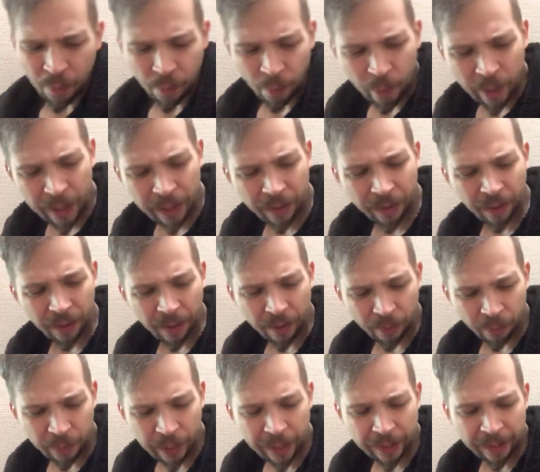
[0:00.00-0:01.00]
with
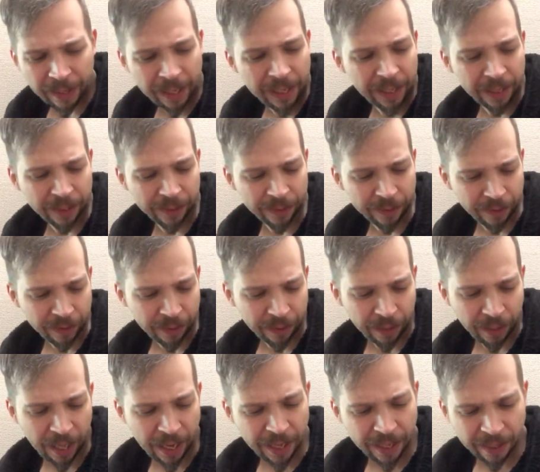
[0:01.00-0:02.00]
that,
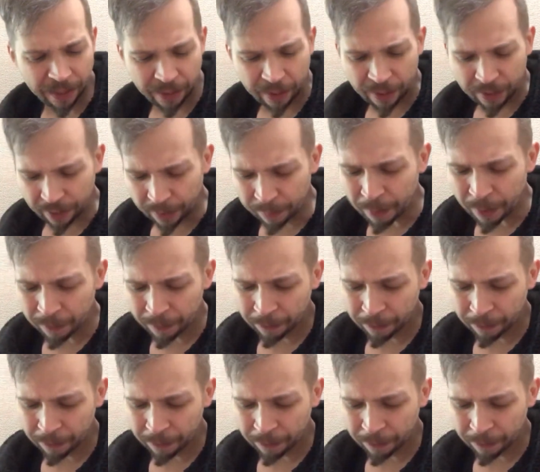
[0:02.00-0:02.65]
Like, let me